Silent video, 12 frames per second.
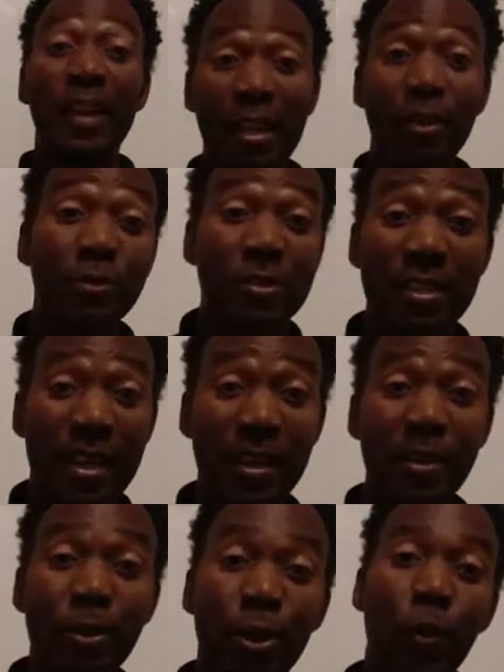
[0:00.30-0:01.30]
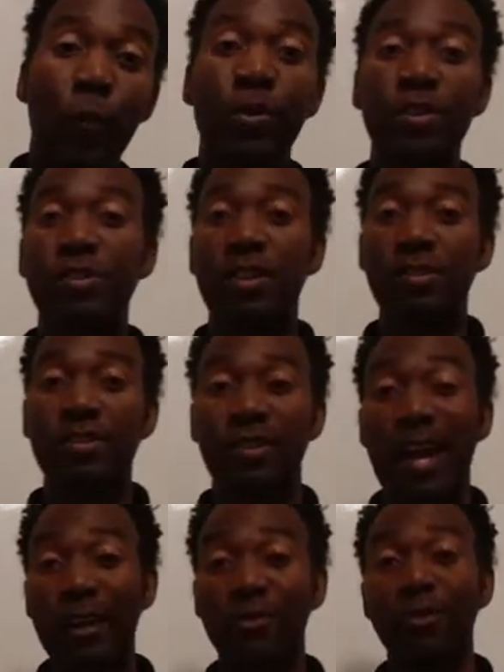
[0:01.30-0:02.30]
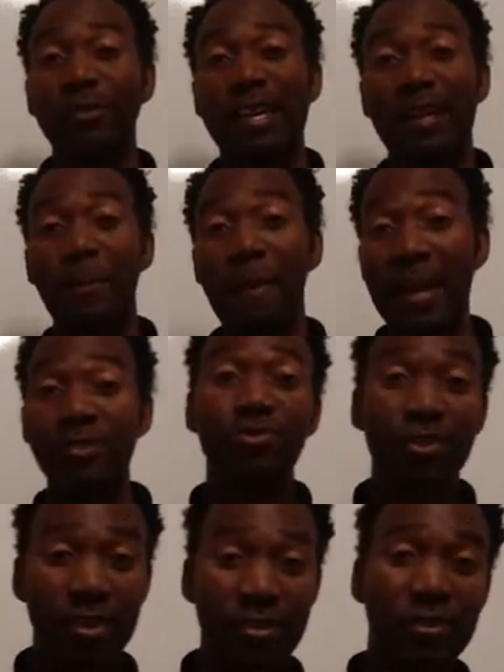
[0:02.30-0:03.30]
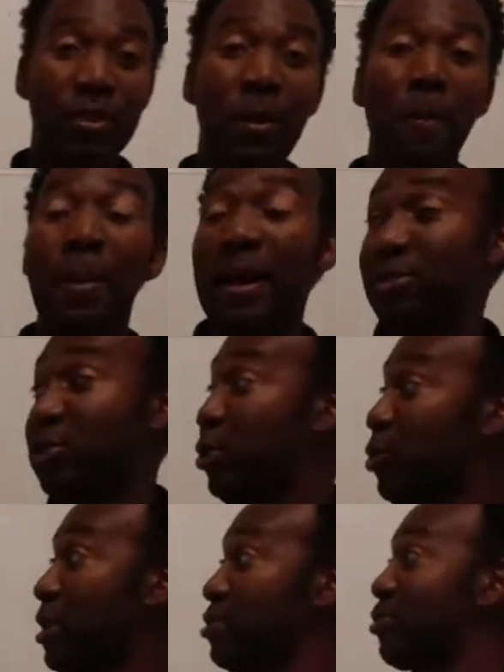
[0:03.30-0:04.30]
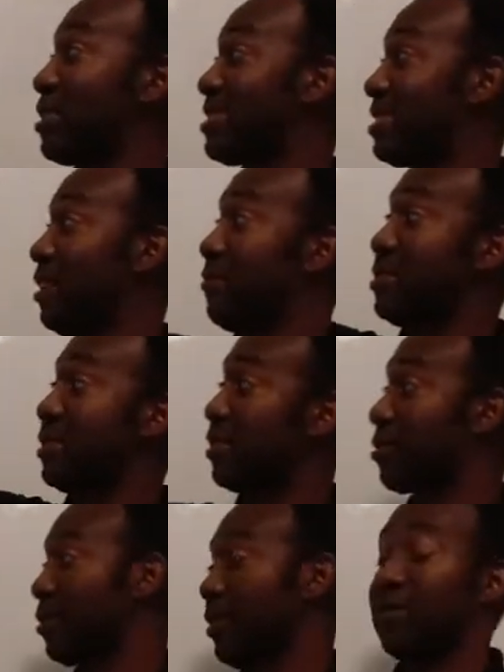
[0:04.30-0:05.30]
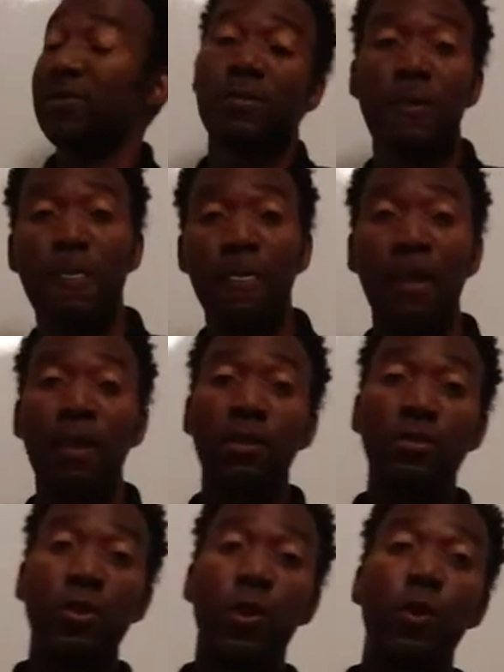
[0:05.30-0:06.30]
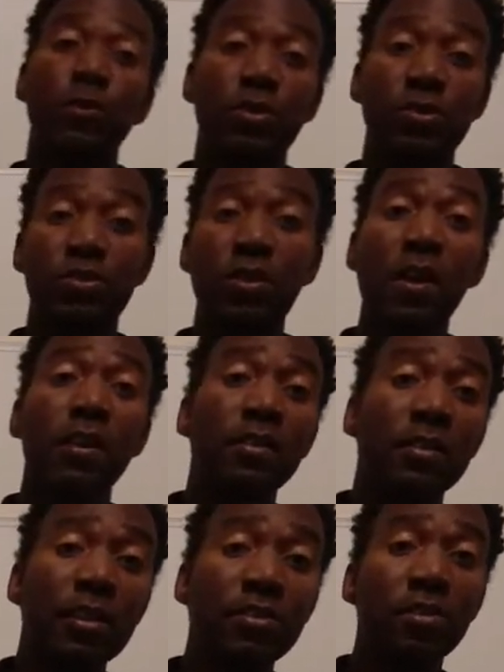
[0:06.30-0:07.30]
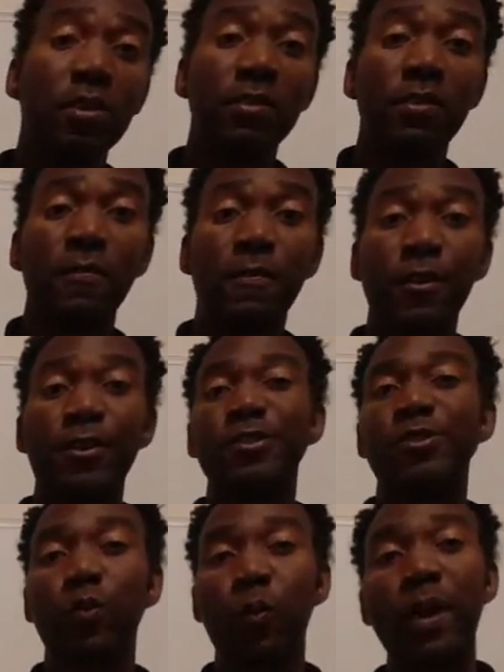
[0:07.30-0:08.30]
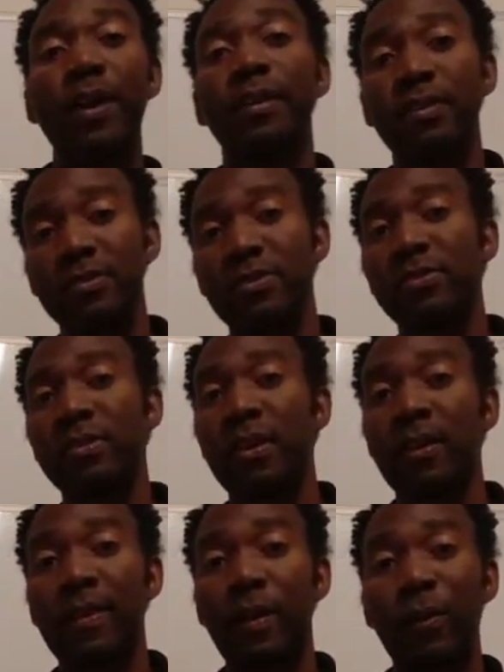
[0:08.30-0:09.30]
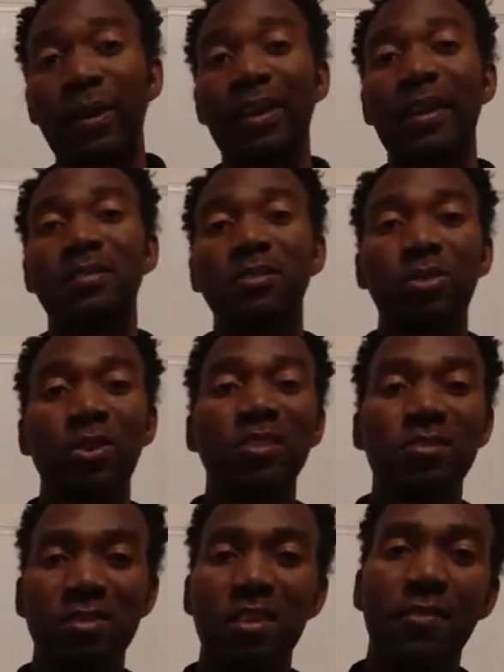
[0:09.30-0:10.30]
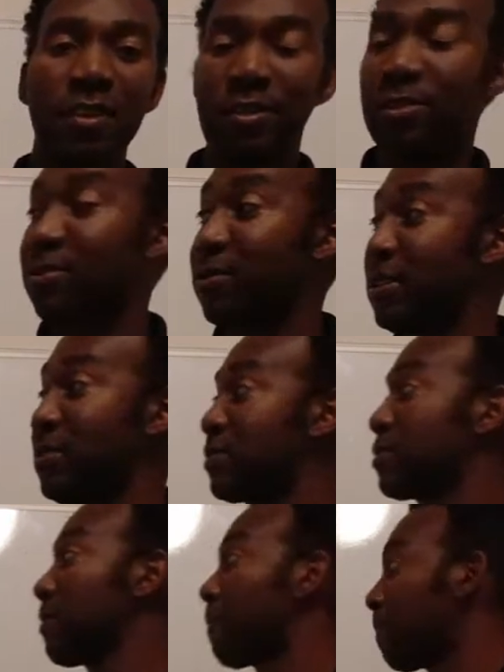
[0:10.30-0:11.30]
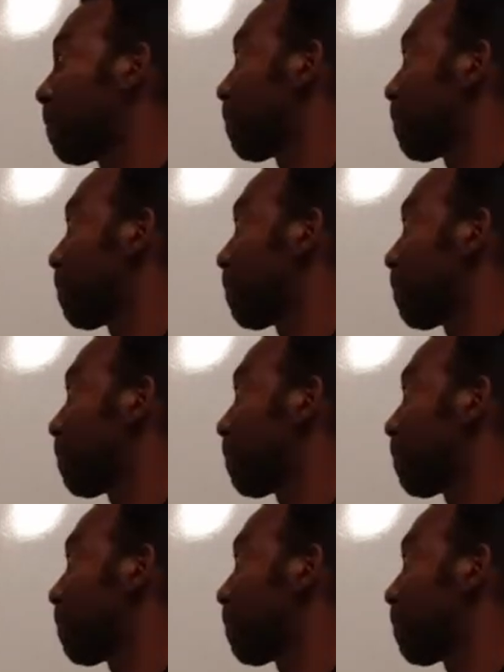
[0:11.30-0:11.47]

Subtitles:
Hello, today we're discussing how to rotate a matrix by 270 degrees. So to start, let's look at the various ways that we can get to 270 degrees.